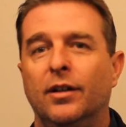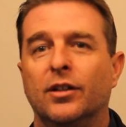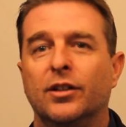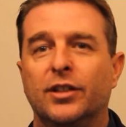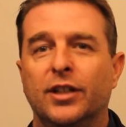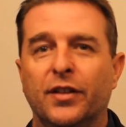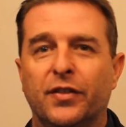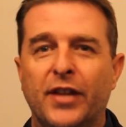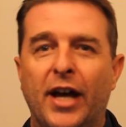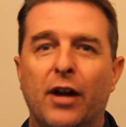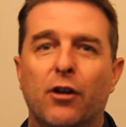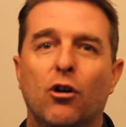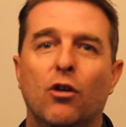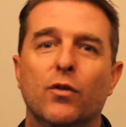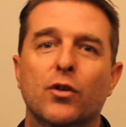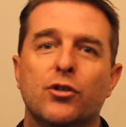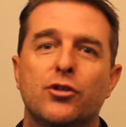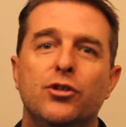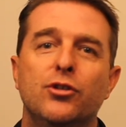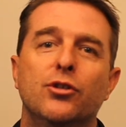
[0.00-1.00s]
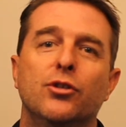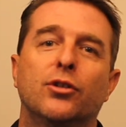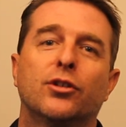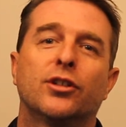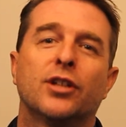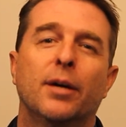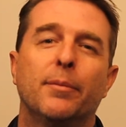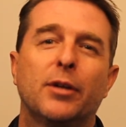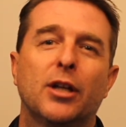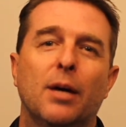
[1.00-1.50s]
Get that over to you,
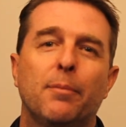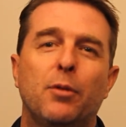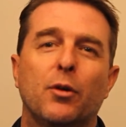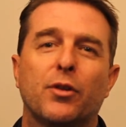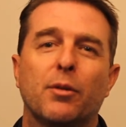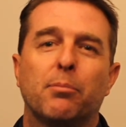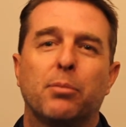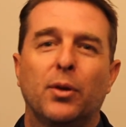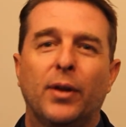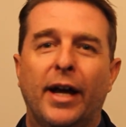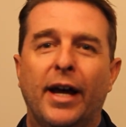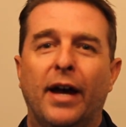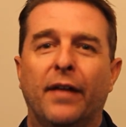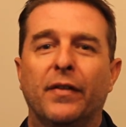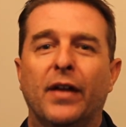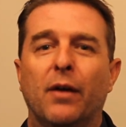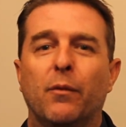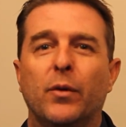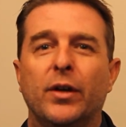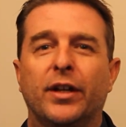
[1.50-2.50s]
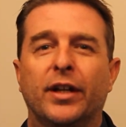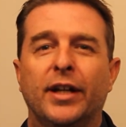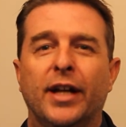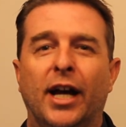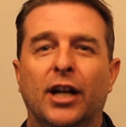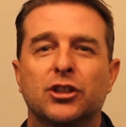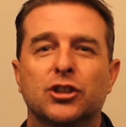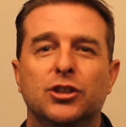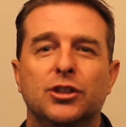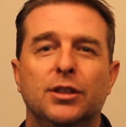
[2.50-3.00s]
coming up with a plan that we can
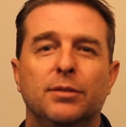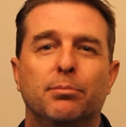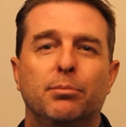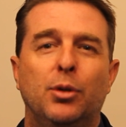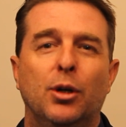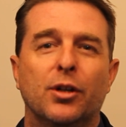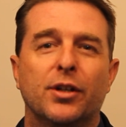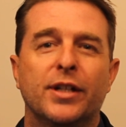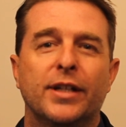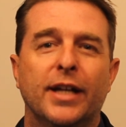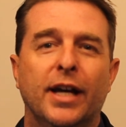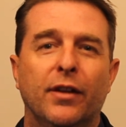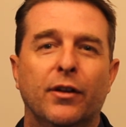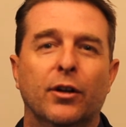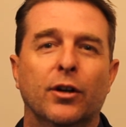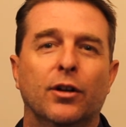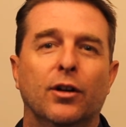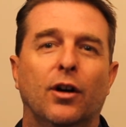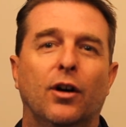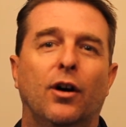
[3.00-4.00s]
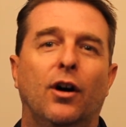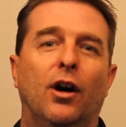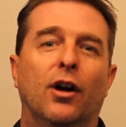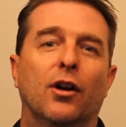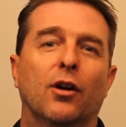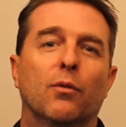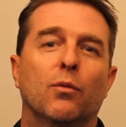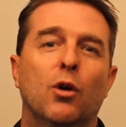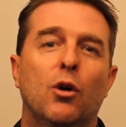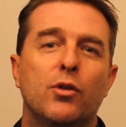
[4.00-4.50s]
actually put together on
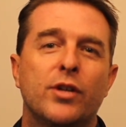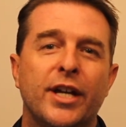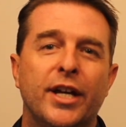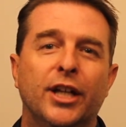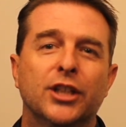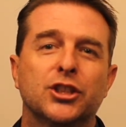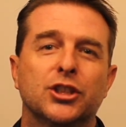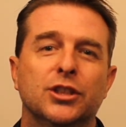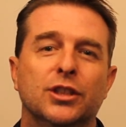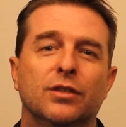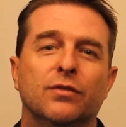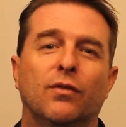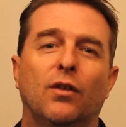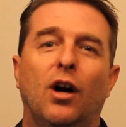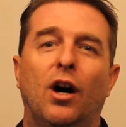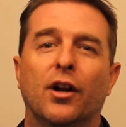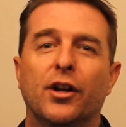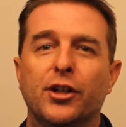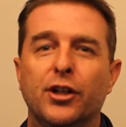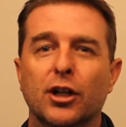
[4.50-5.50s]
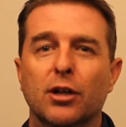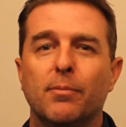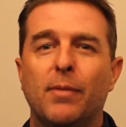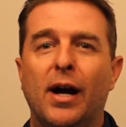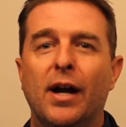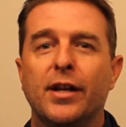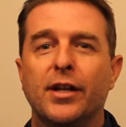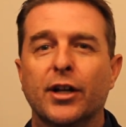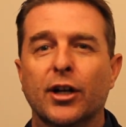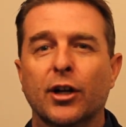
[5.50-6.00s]
a rotation, on a year
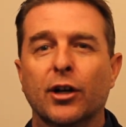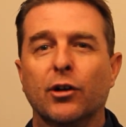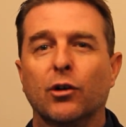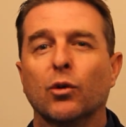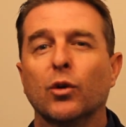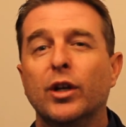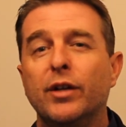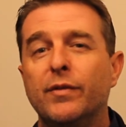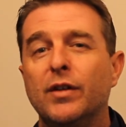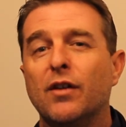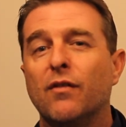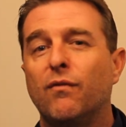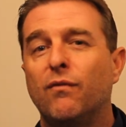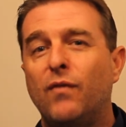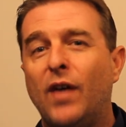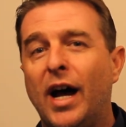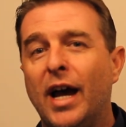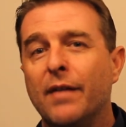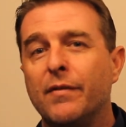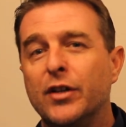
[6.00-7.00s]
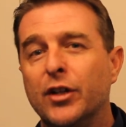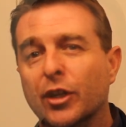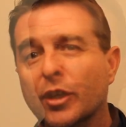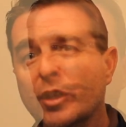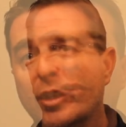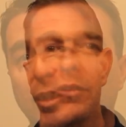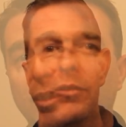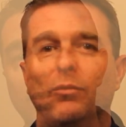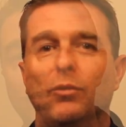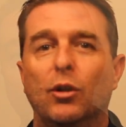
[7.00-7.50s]
by year or even a
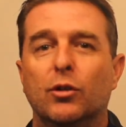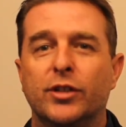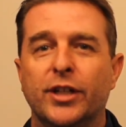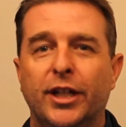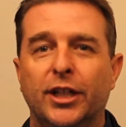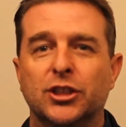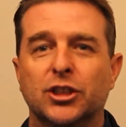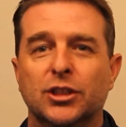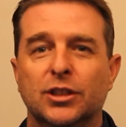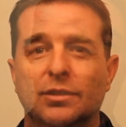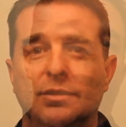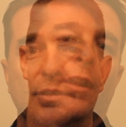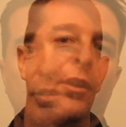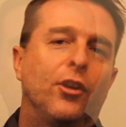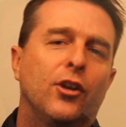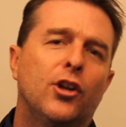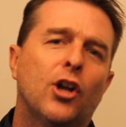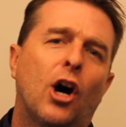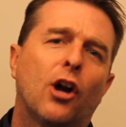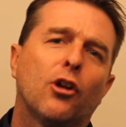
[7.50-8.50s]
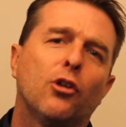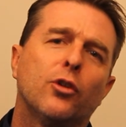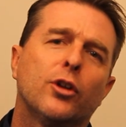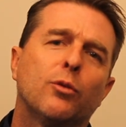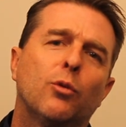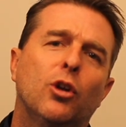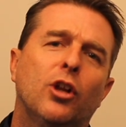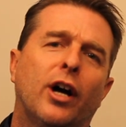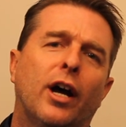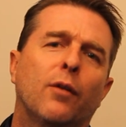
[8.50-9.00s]
5-year rotation. Not only
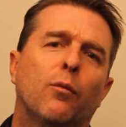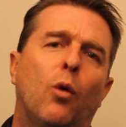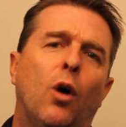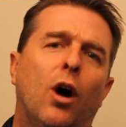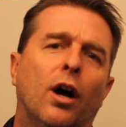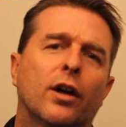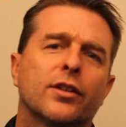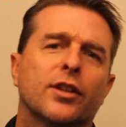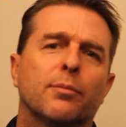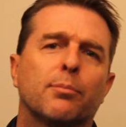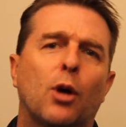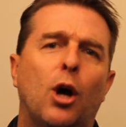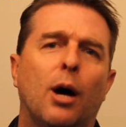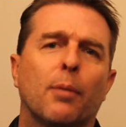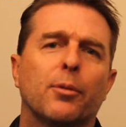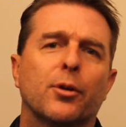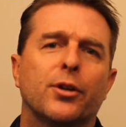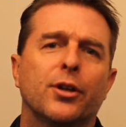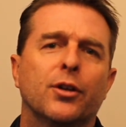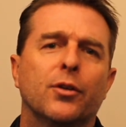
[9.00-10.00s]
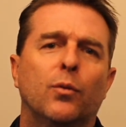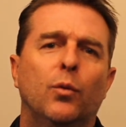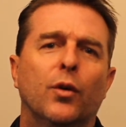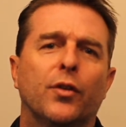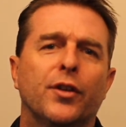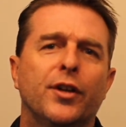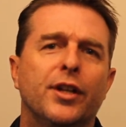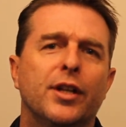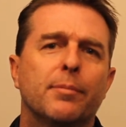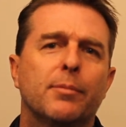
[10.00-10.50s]
will I walk the property
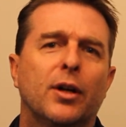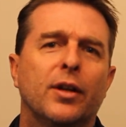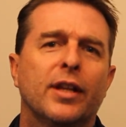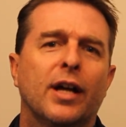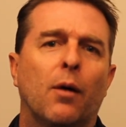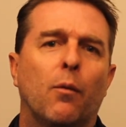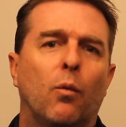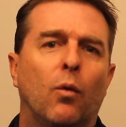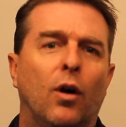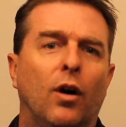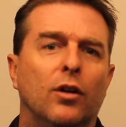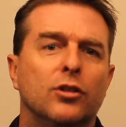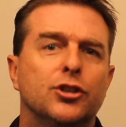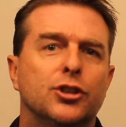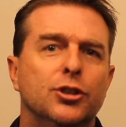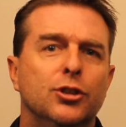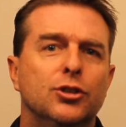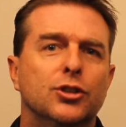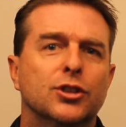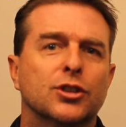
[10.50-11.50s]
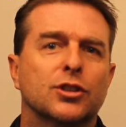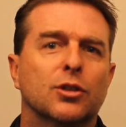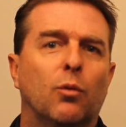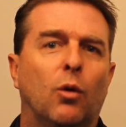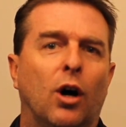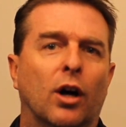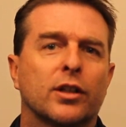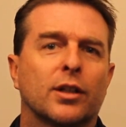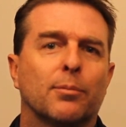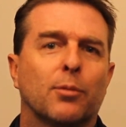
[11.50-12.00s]
with anybody that chooses to
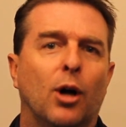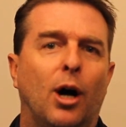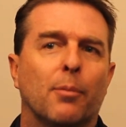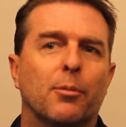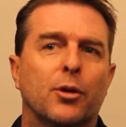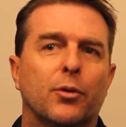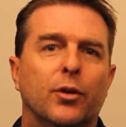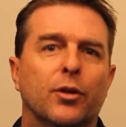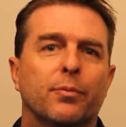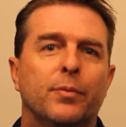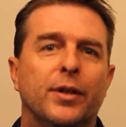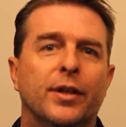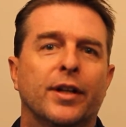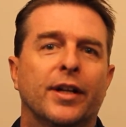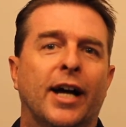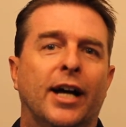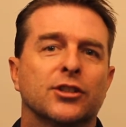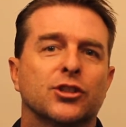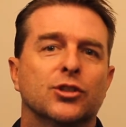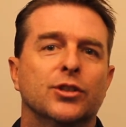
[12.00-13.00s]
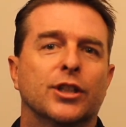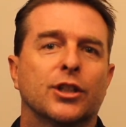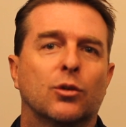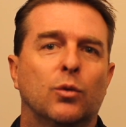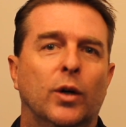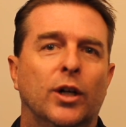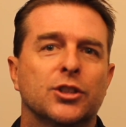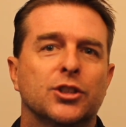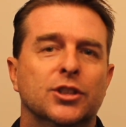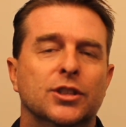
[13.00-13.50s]
walk the property with me and answer any
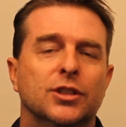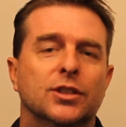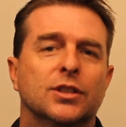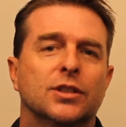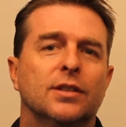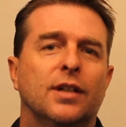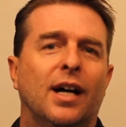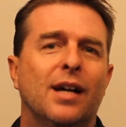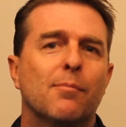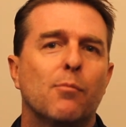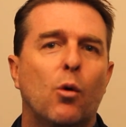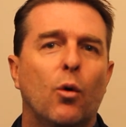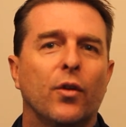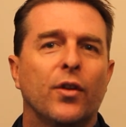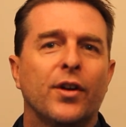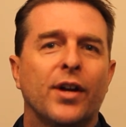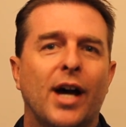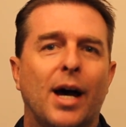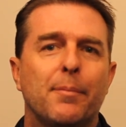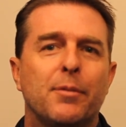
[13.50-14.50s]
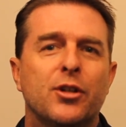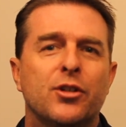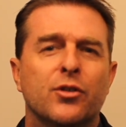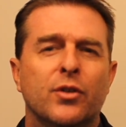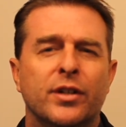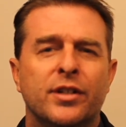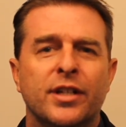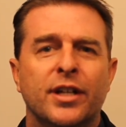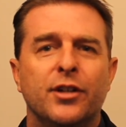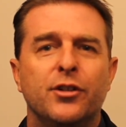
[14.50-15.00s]
questions, I'm more than happy to
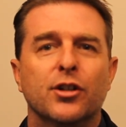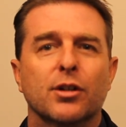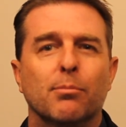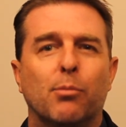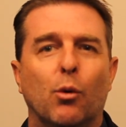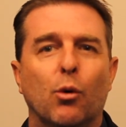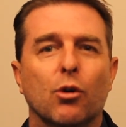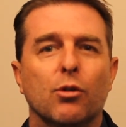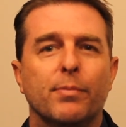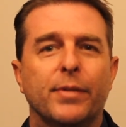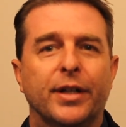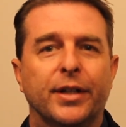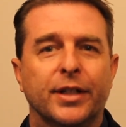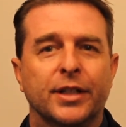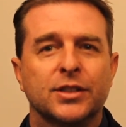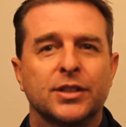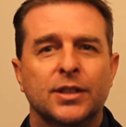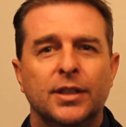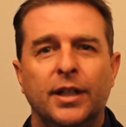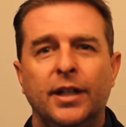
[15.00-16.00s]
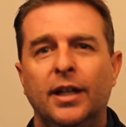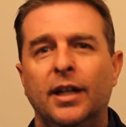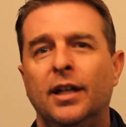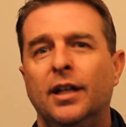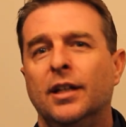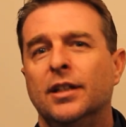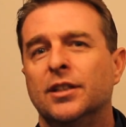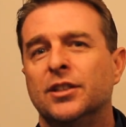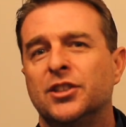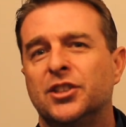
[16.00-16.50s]
attend your board meetings,
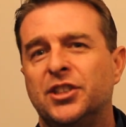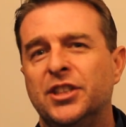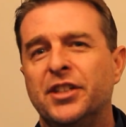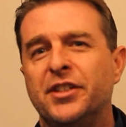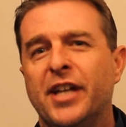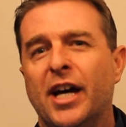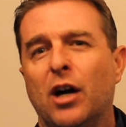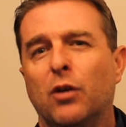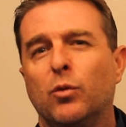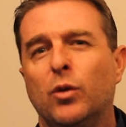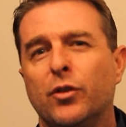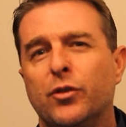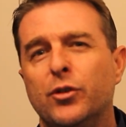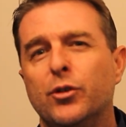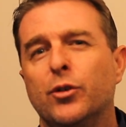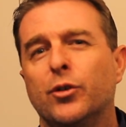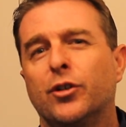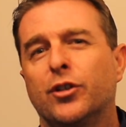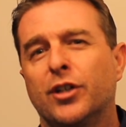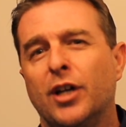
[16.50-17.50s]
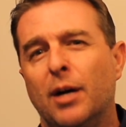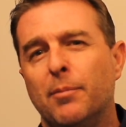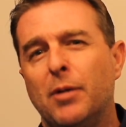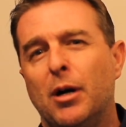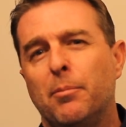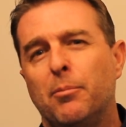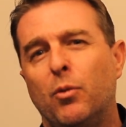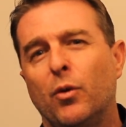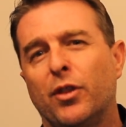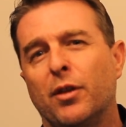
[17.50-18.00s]
sit down with you, come
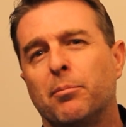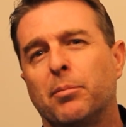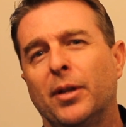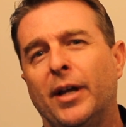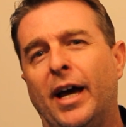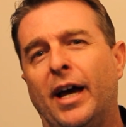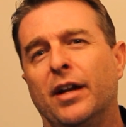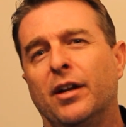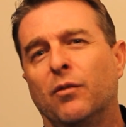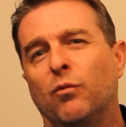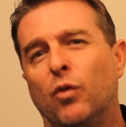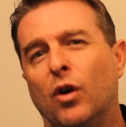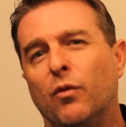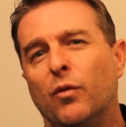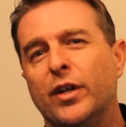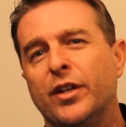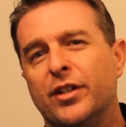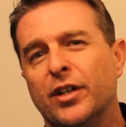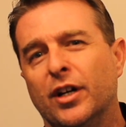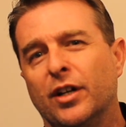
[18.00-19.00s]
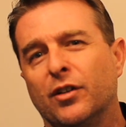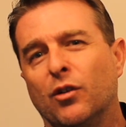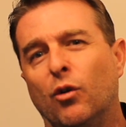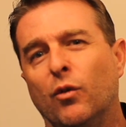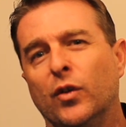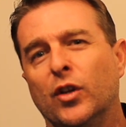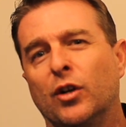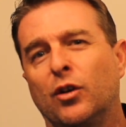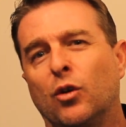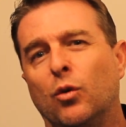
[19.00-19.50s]
up with a plan of what we've done
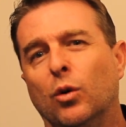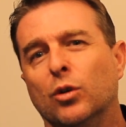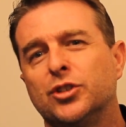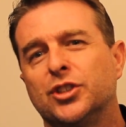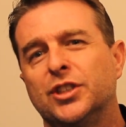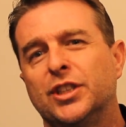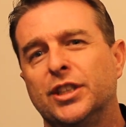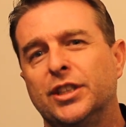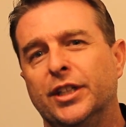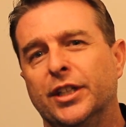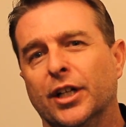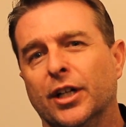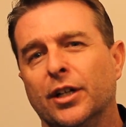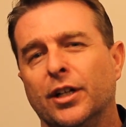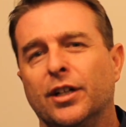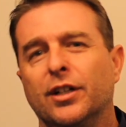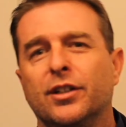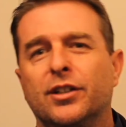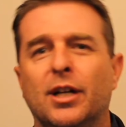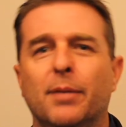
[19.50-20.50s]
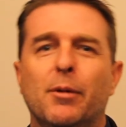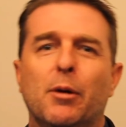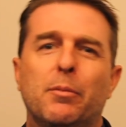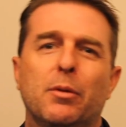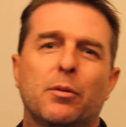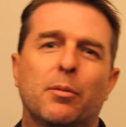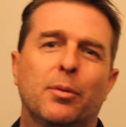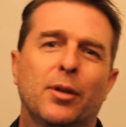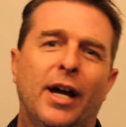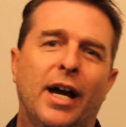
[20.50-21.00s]
over the course of the year, come up
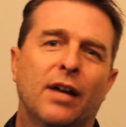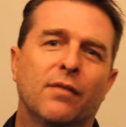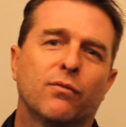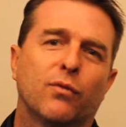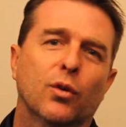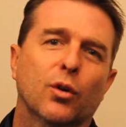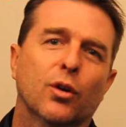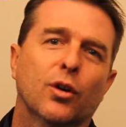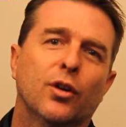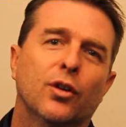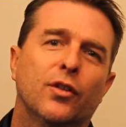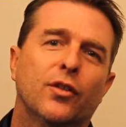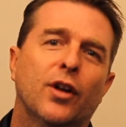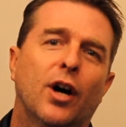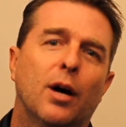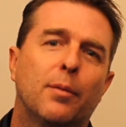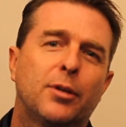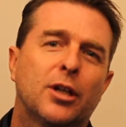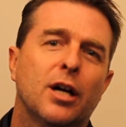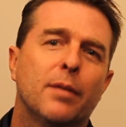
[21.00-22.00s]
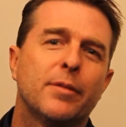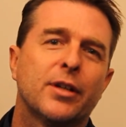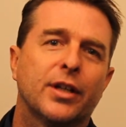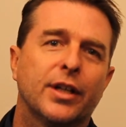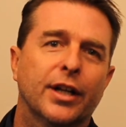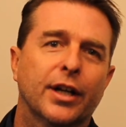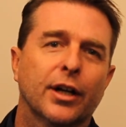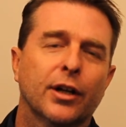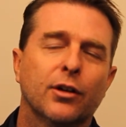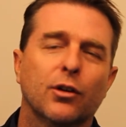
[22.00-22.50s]
with a plan for the upcoming
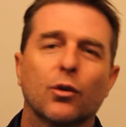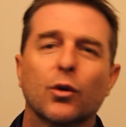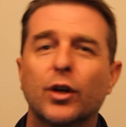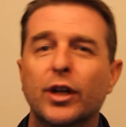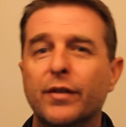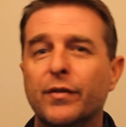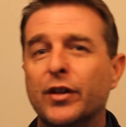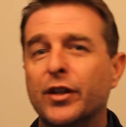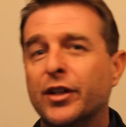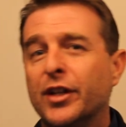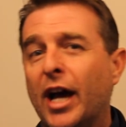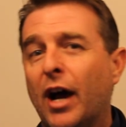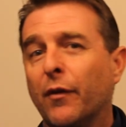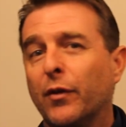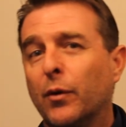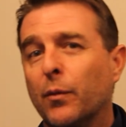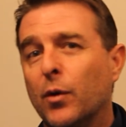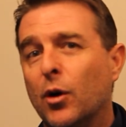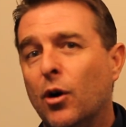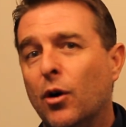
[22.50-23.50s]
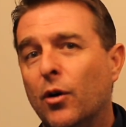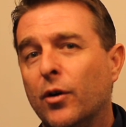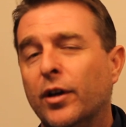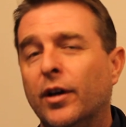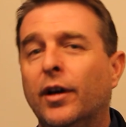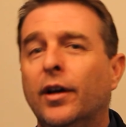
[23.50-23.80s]
year or even down the road,